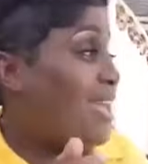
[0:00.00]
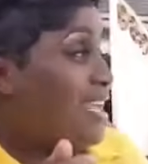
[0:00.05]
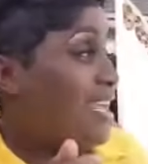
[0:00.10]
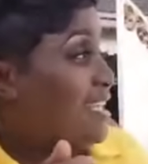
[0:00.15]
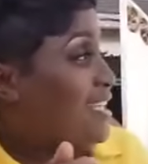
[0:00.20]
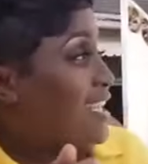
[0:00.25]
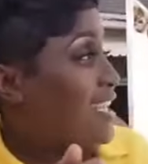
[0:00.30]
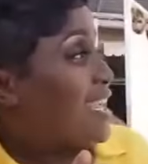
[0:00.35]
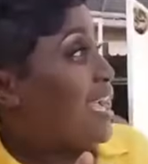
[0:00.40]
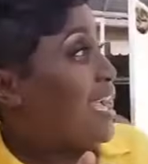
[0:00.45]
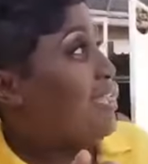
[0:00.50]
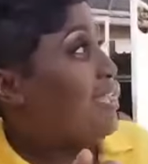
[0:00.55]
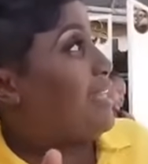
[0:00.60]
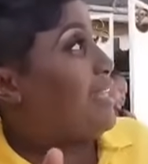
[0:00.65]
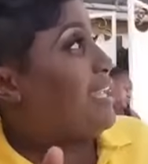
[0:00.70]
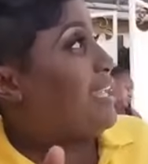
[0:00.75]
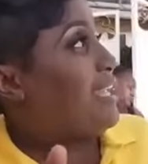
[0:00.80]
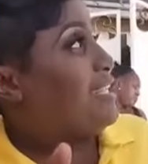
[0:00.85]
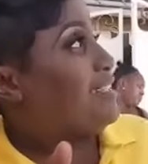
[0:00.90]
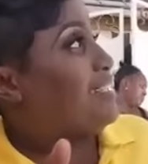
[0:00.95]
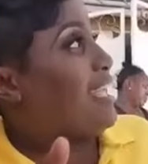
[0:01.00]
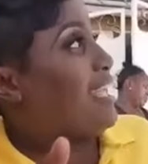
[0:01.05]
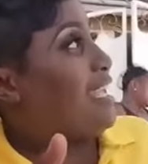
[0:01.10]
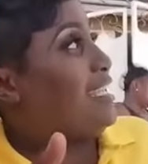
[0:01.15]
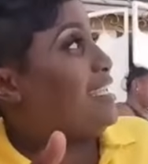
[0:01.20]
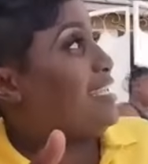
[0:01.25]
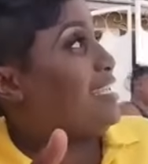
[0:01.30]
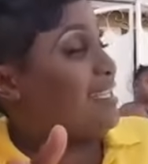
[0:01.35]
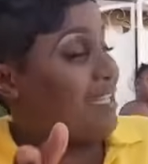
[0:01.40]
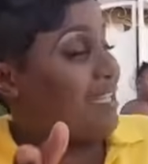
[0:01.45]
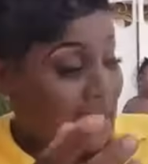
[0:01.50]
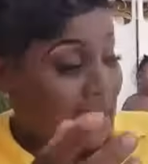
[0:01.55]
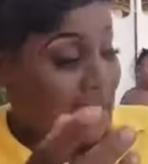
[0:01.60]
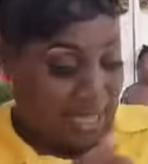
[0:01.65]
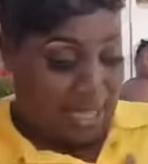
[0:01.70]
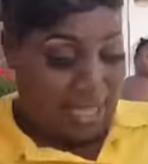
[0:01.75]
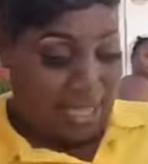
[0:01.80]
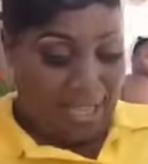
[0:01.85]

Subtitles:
them cake and say glitter in there.